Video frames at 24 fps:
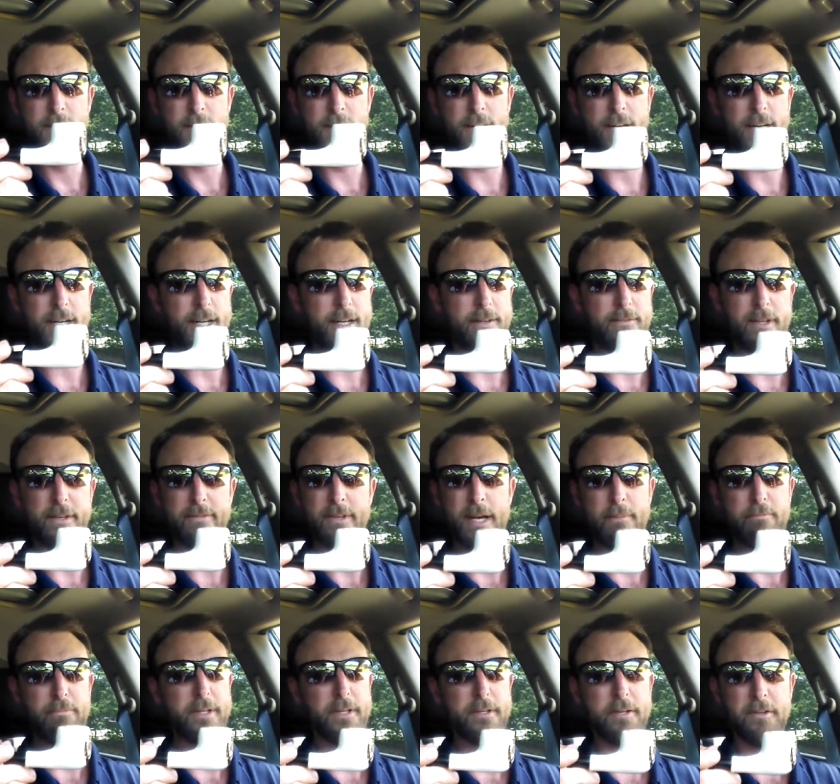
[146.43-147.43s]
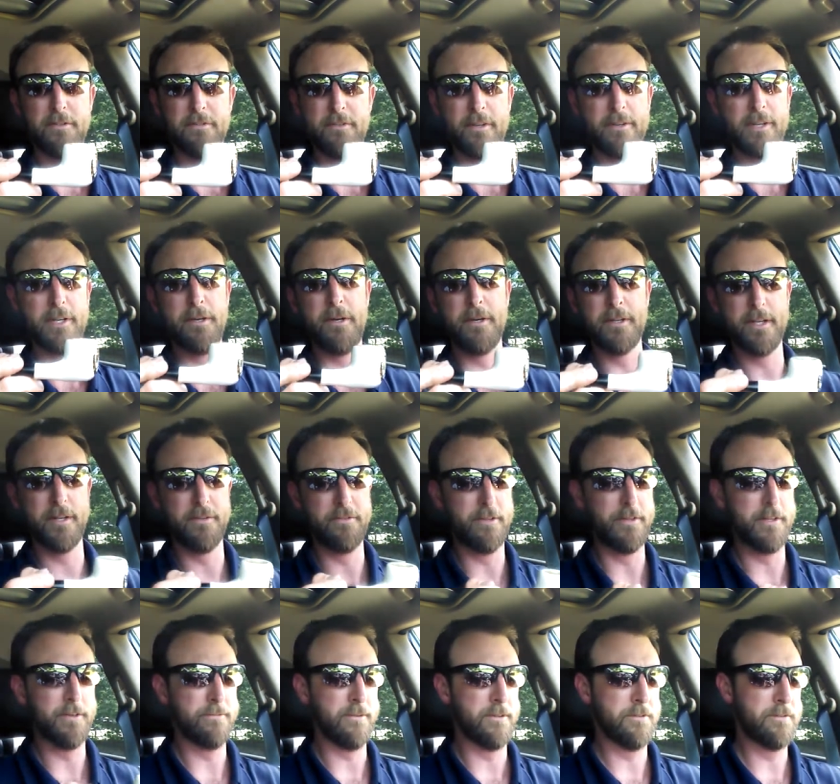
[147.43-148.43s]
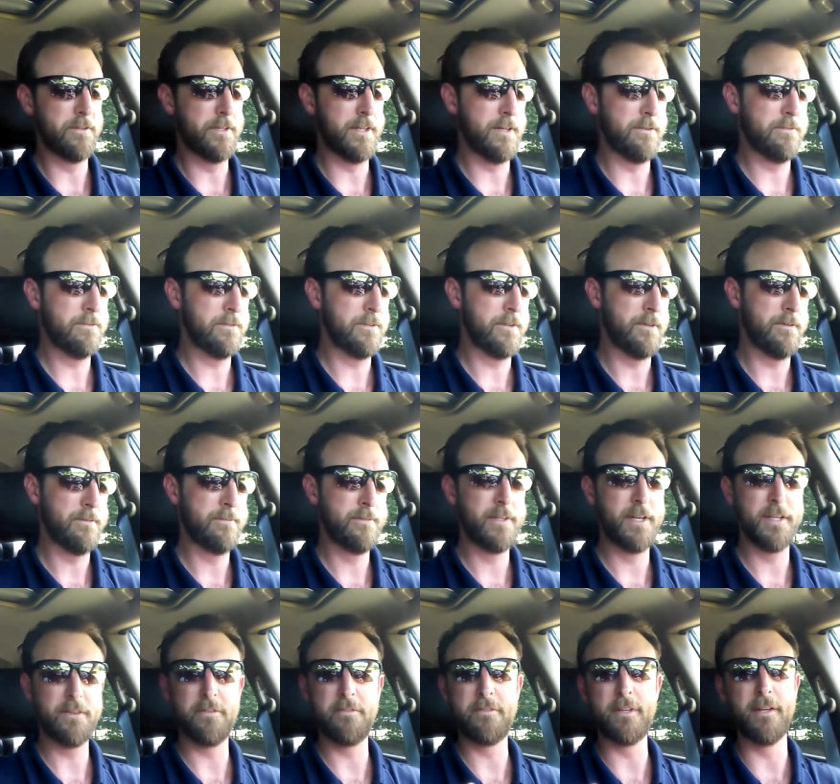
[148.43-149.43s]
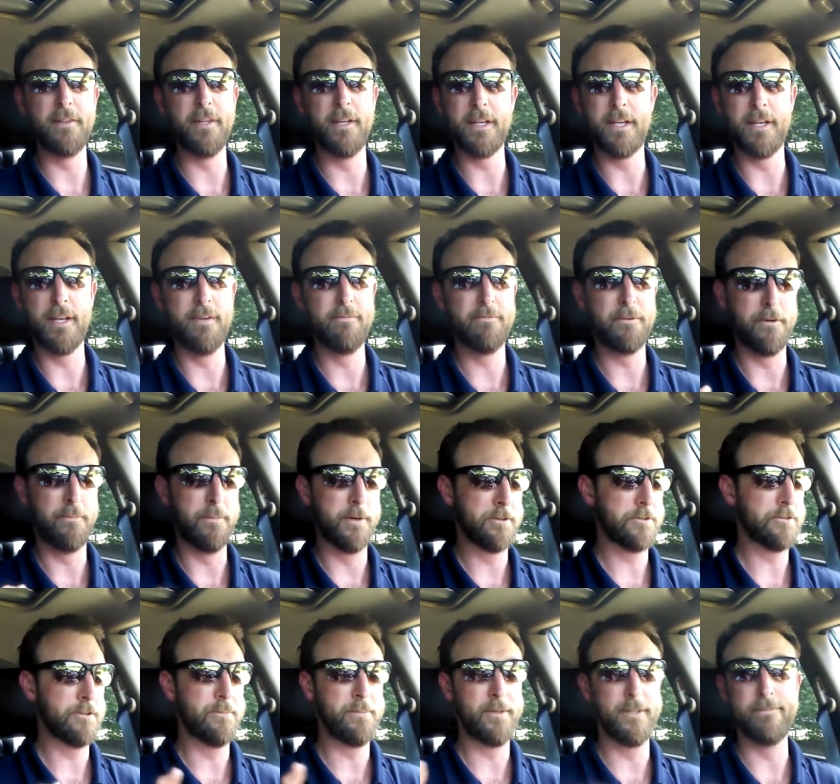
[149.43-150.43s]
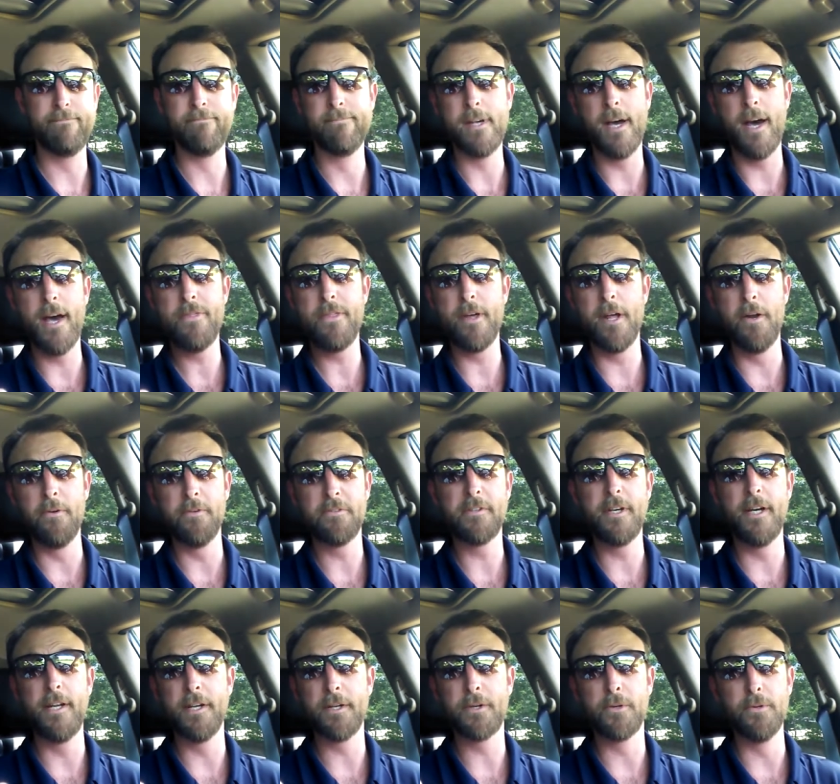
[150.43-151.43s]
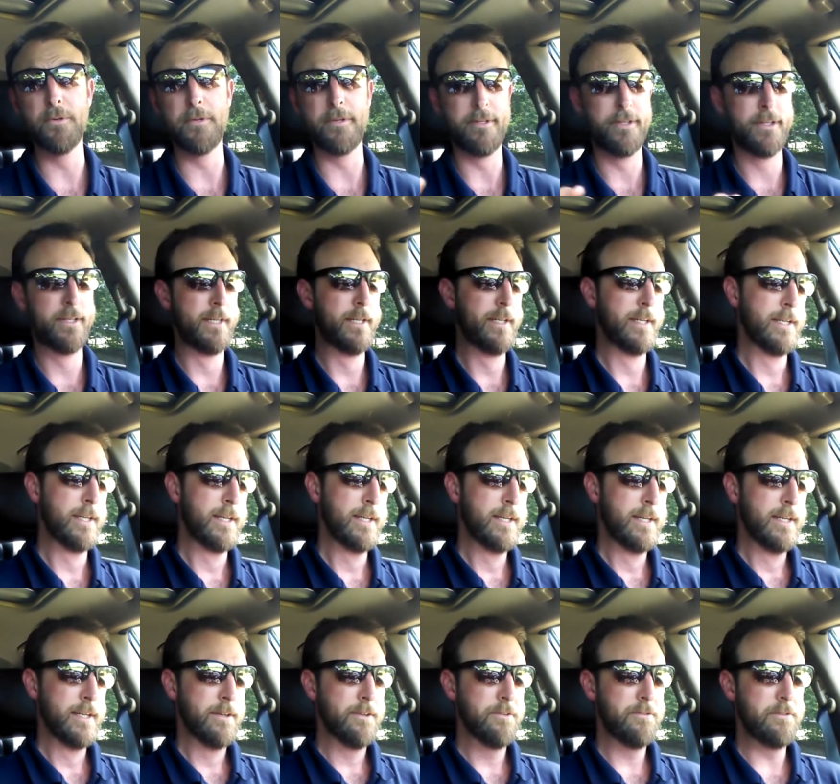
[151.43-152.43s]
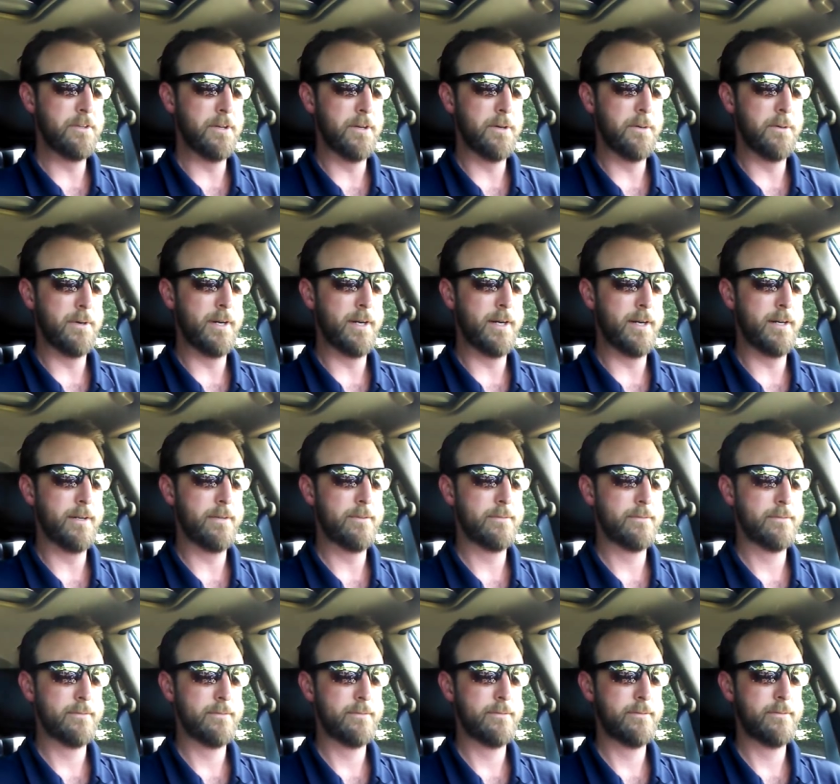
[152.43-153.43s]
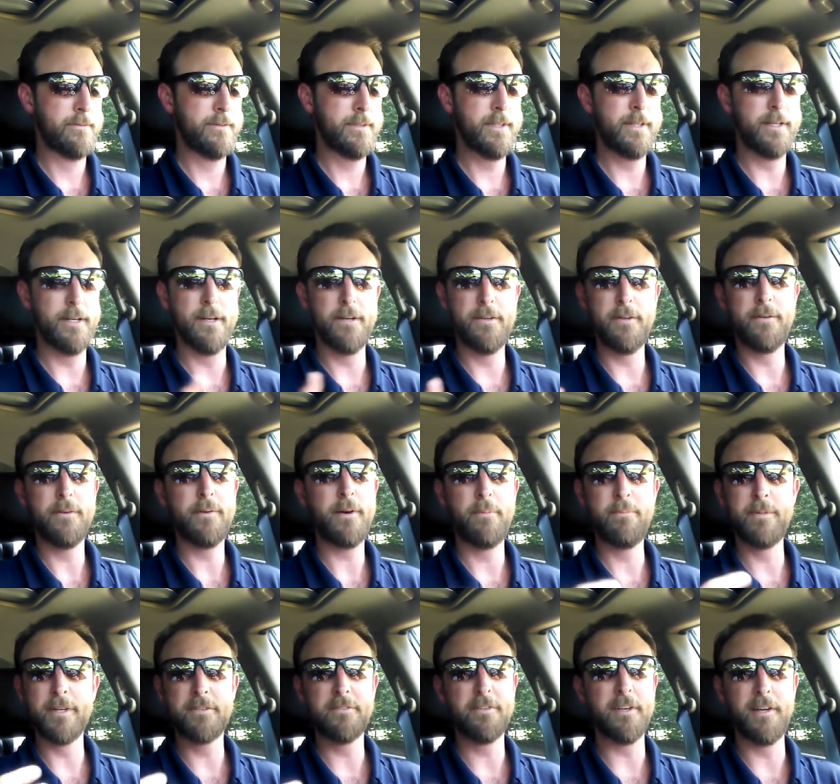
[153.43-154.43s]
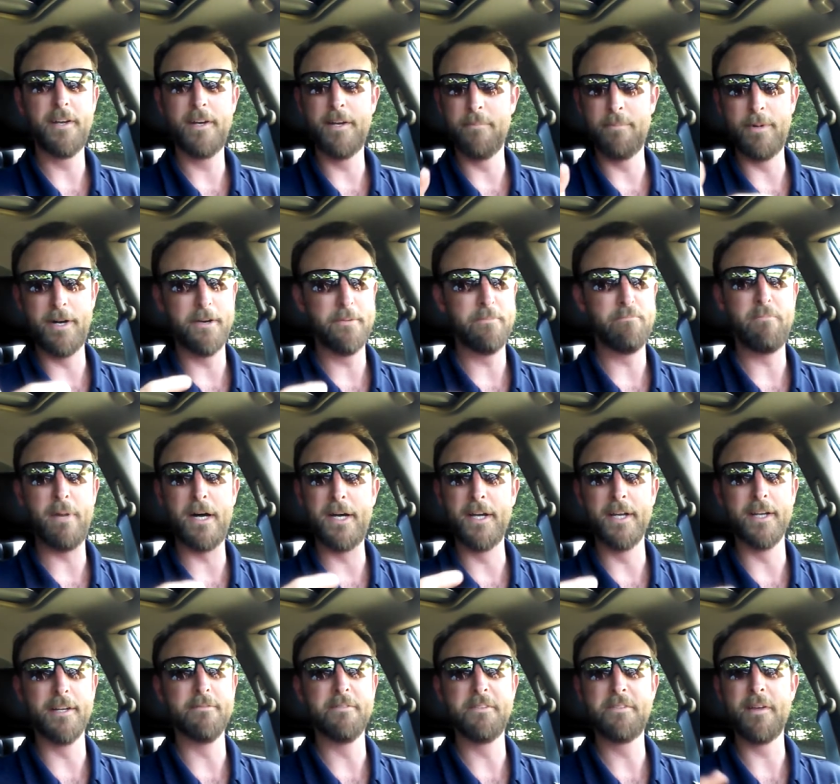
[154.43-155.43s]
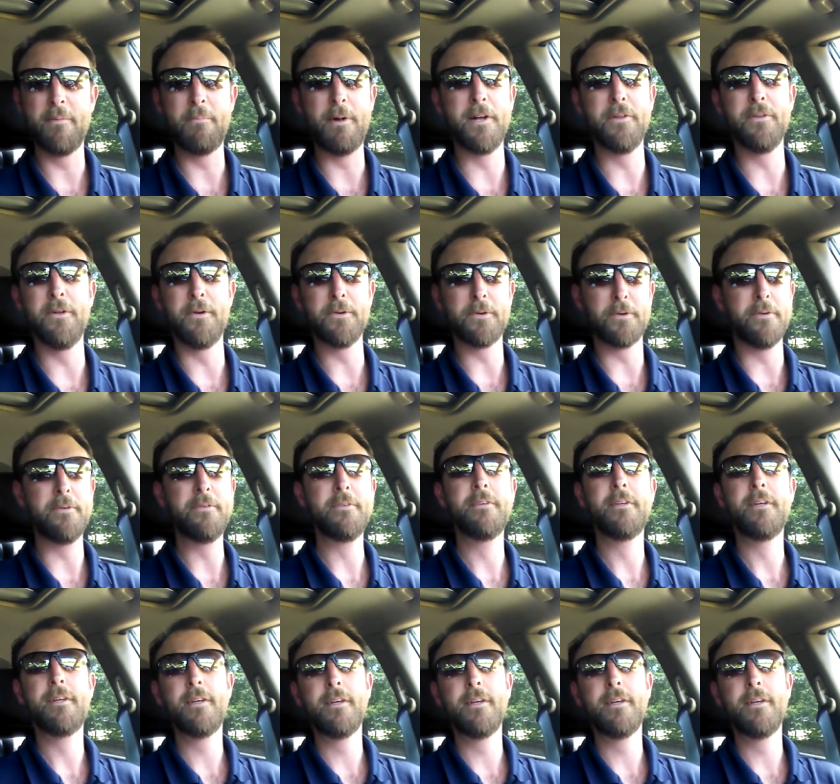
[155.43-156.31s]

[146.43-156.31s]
Uh, they've got billiards, they've got all kinds of different stuff. So, not to sound like an infomercial, but I thought it was kind of cool. So, uh, you know, I'm excited about buying semi local.